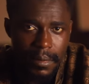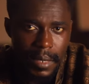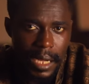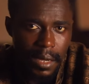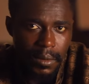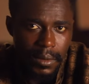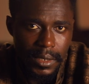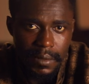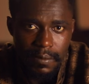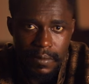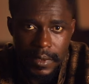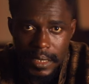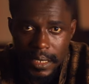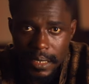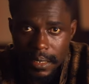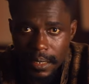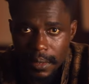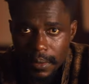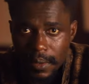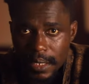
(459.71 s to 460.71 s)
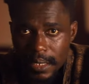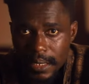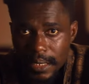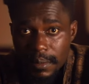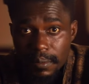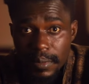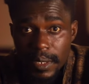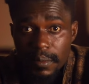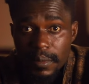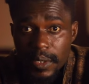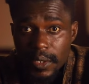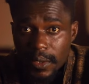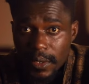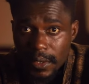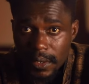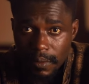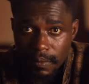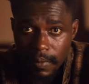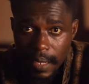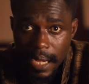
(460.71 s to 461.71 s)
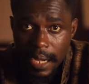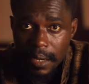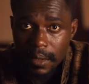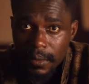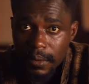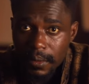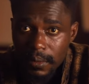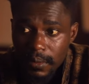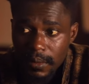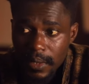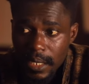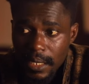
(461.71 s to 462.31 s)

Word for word: I'll give it a 3 simply because of how